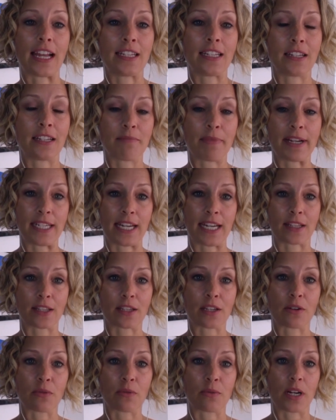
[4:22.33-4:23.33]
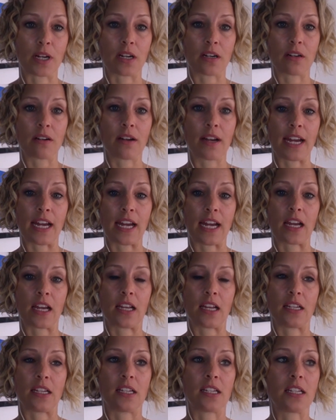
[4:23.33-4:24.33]
And it ended my dance
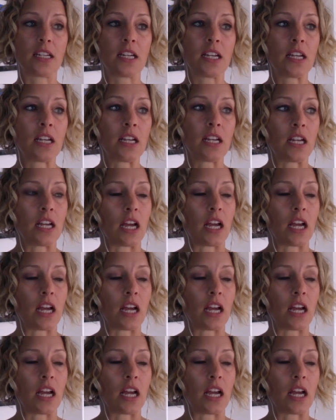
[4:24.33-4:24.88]
career, and